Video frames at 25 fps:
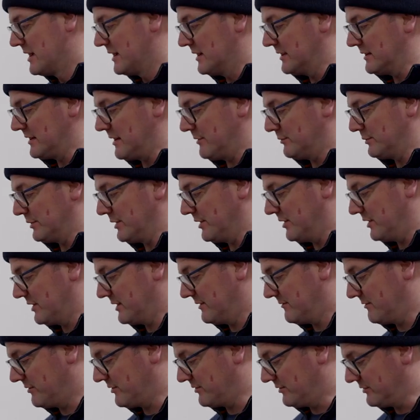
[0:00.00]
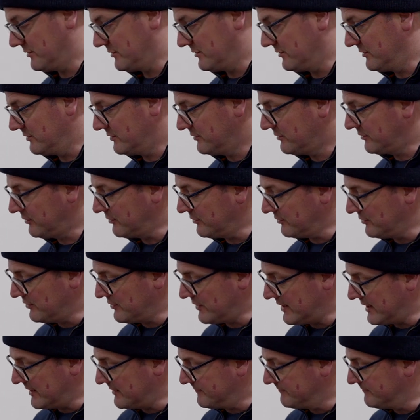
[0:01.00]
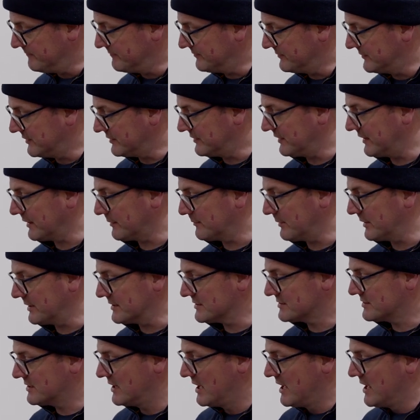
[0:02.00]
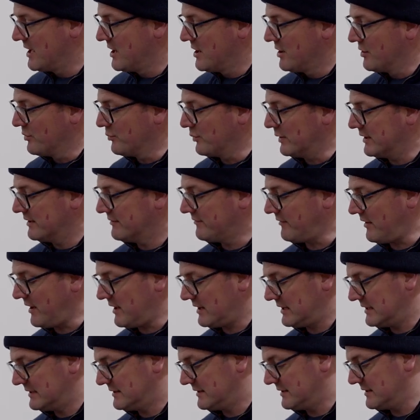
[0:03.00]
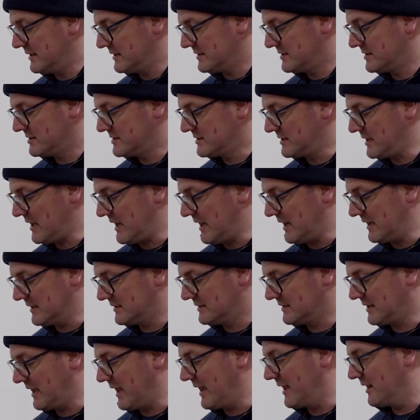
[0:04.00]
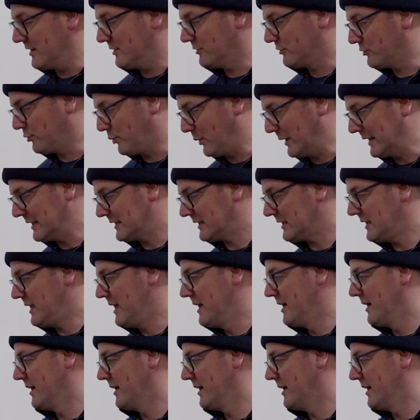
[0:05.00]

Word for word: and that would allow everything to, um, to take place. We have added this at ten twenty